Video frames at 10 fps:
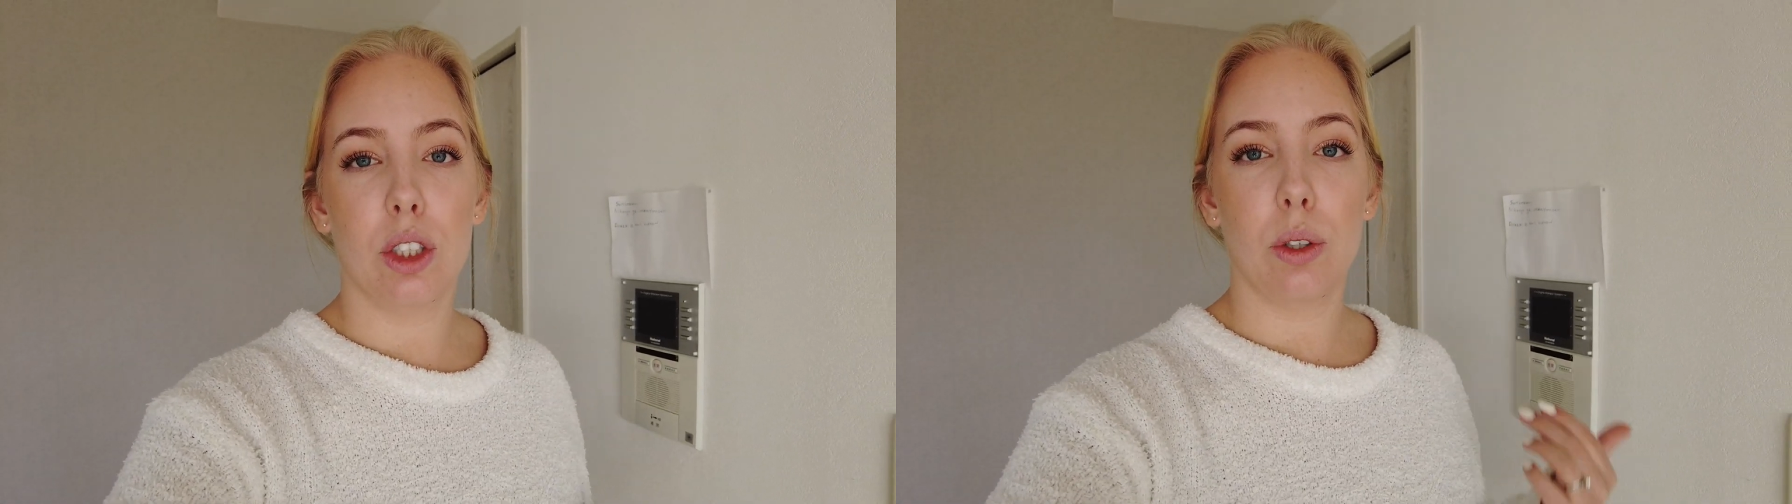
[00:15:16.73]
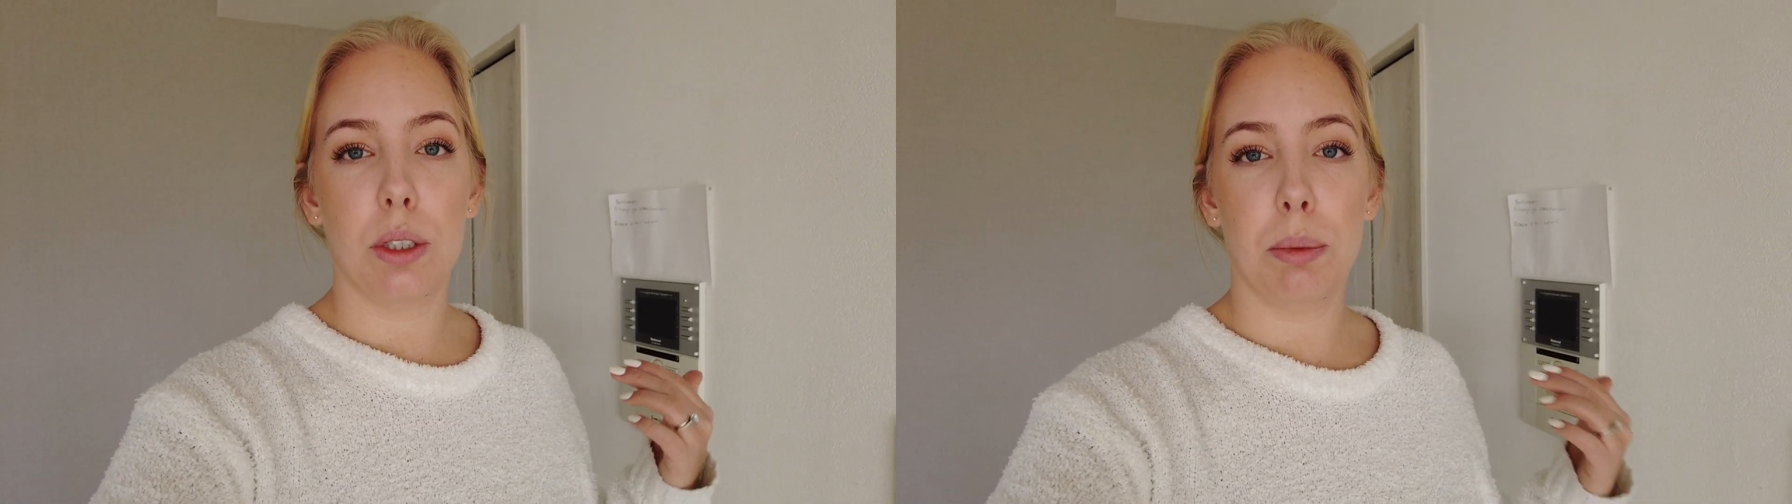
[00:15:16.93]

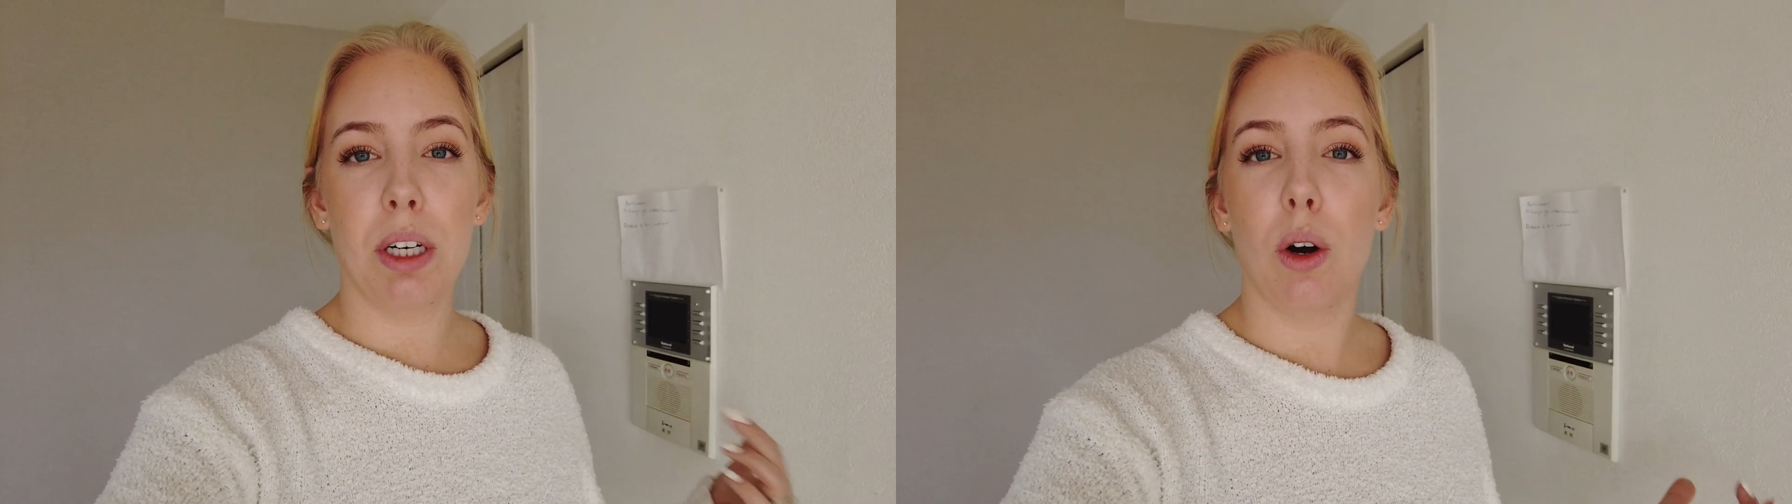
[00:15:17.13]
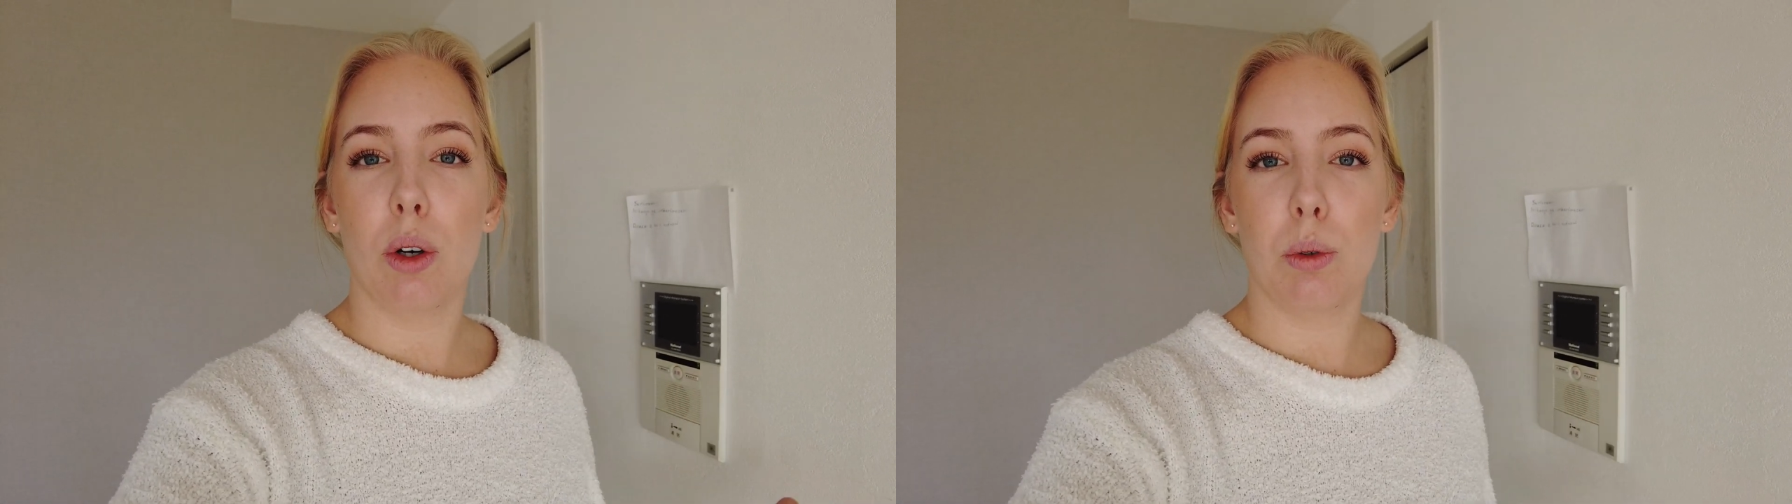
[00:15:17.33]
so it's a
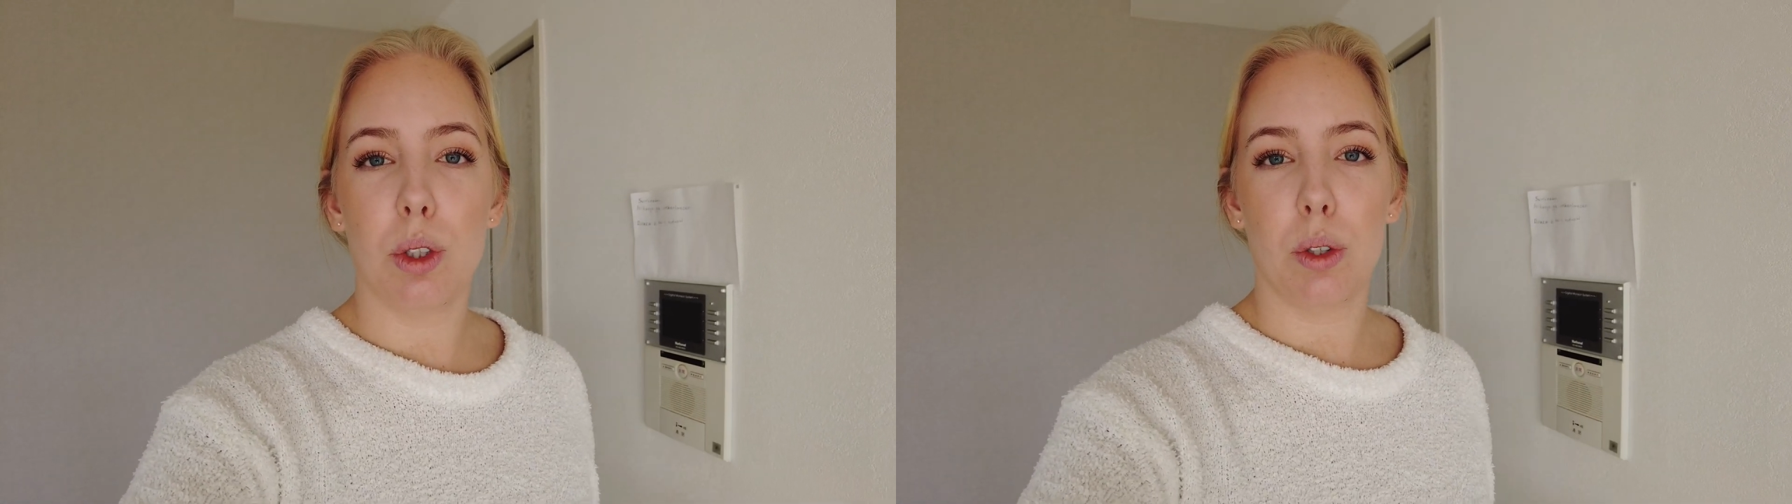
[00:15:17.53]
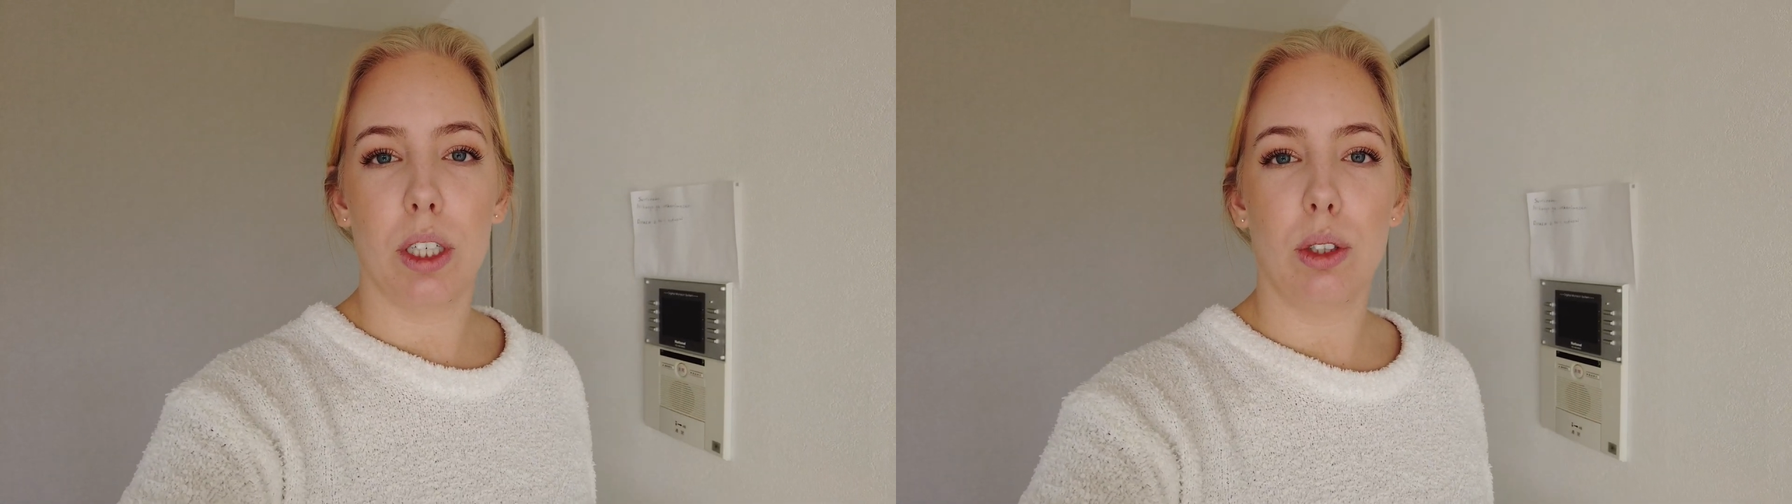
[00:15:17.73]
bit
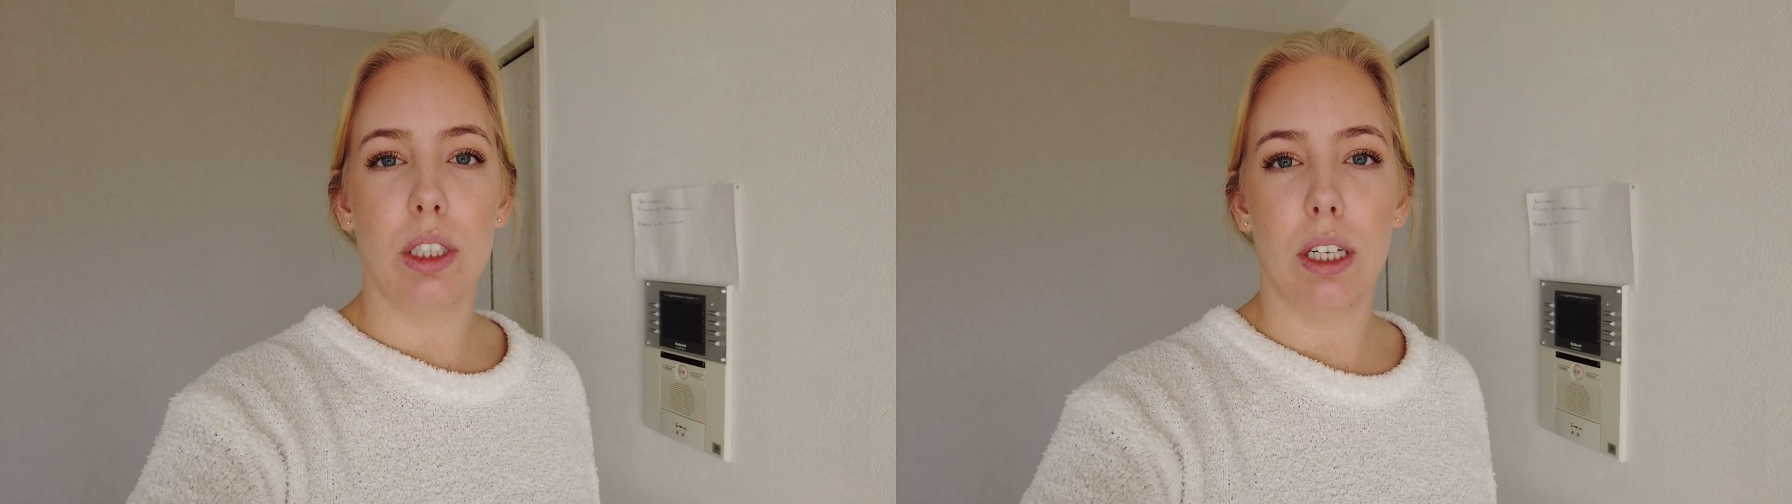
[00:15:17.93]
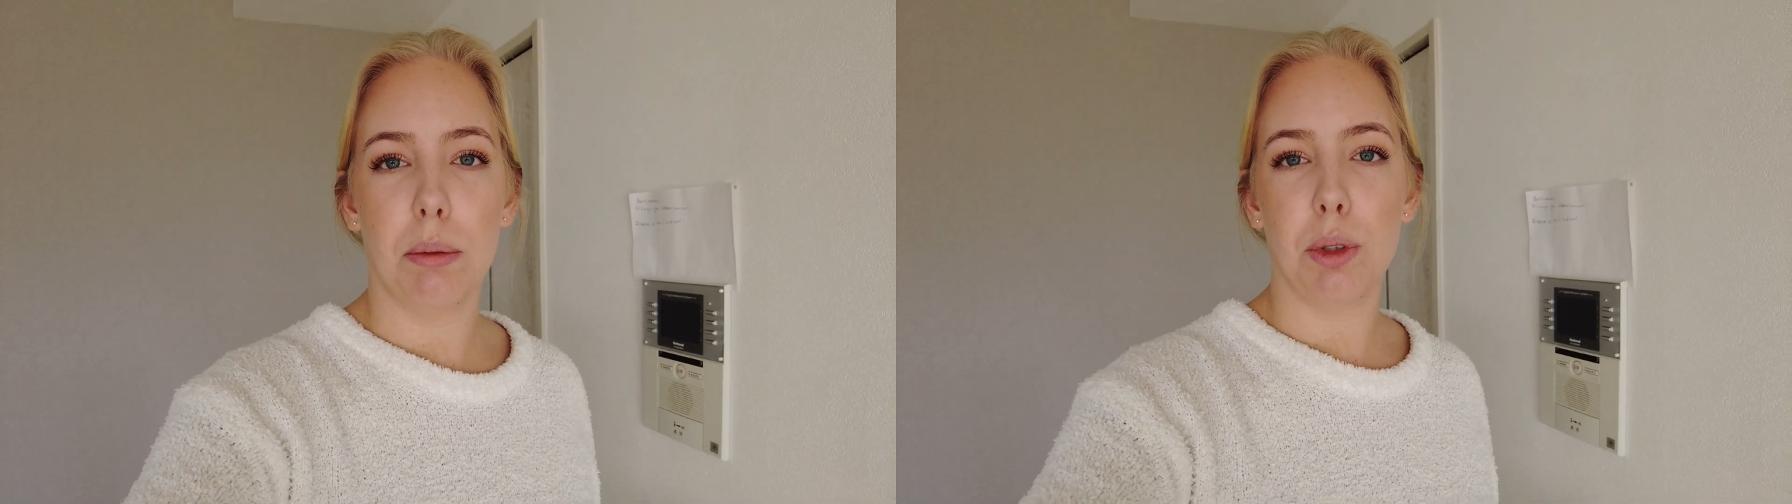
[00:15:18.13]
awkward trying to
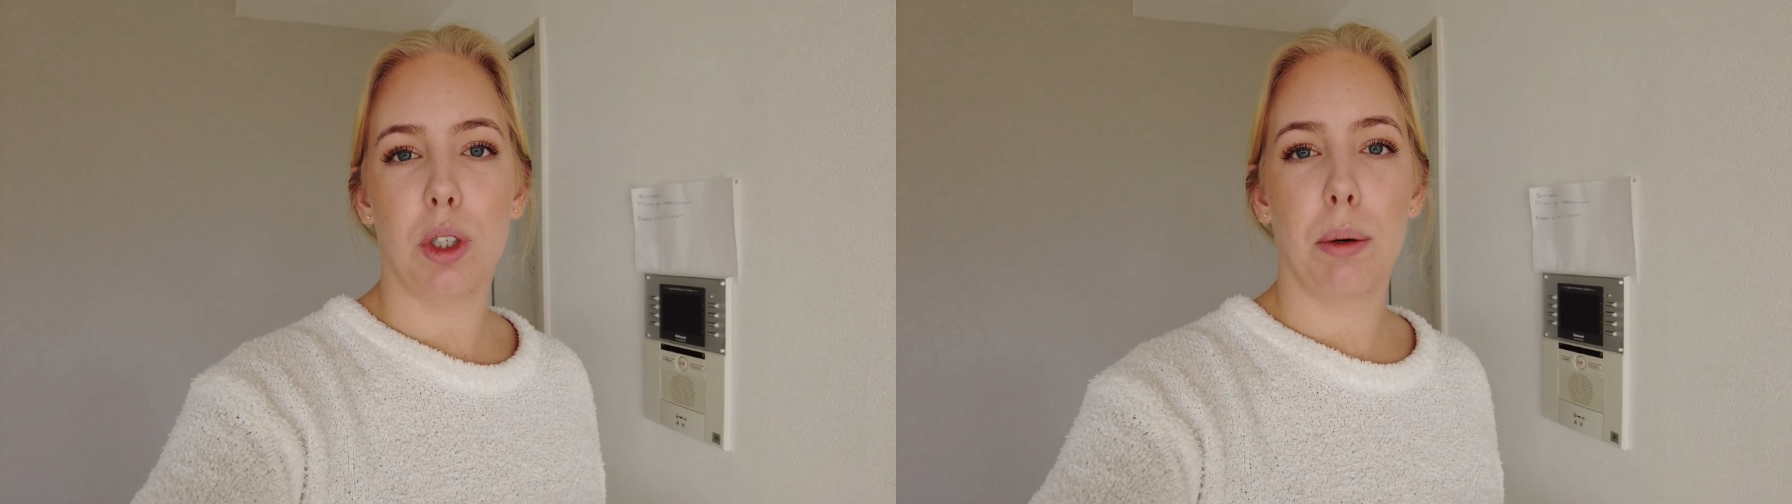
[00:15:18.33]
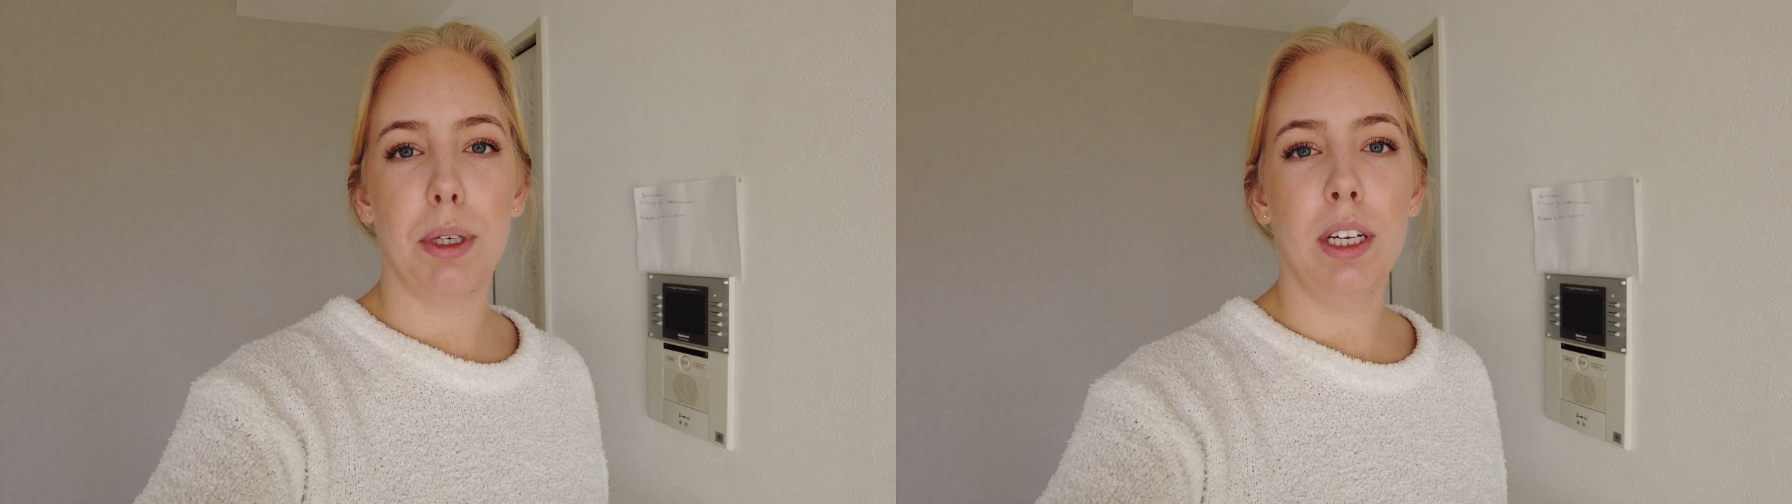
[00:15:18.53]
tell them to
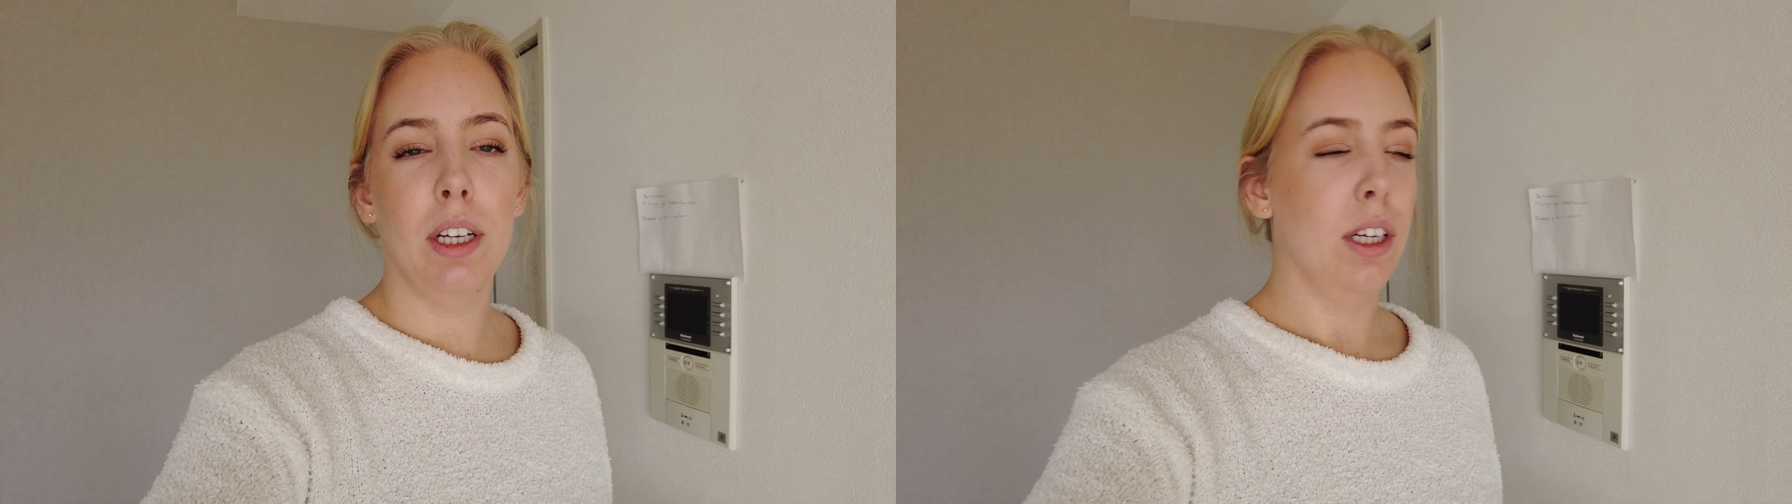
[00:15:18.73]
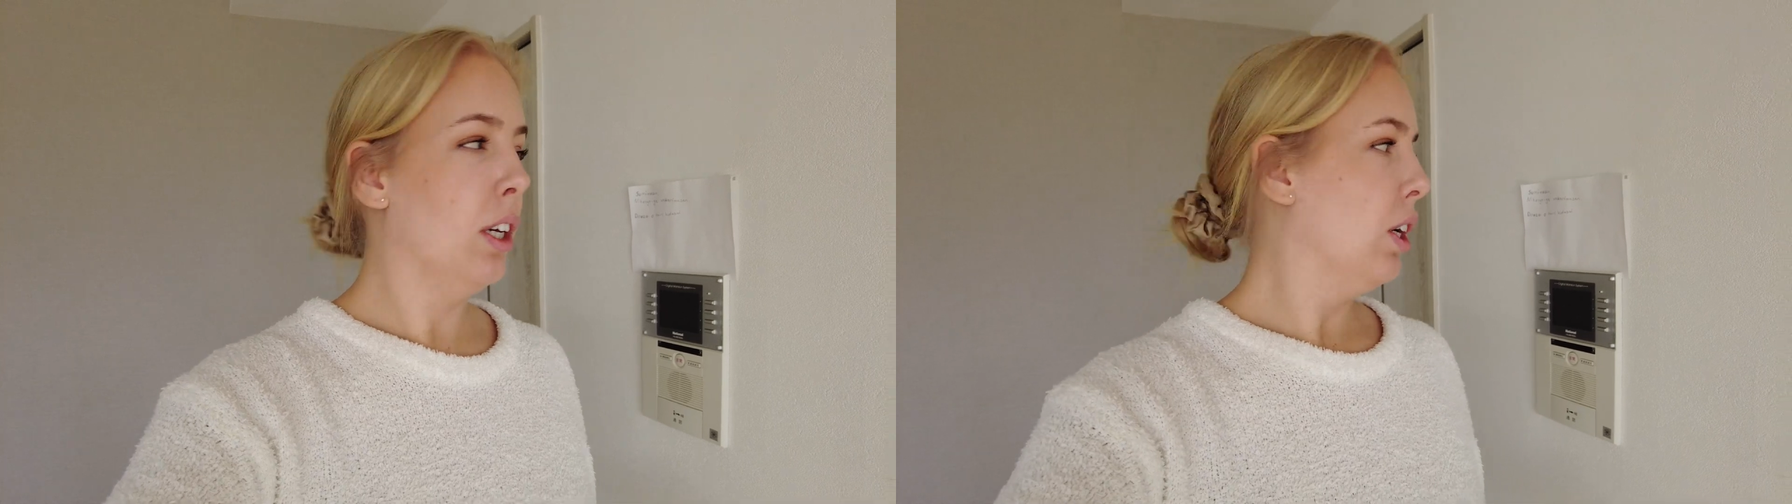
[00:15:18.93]
come in.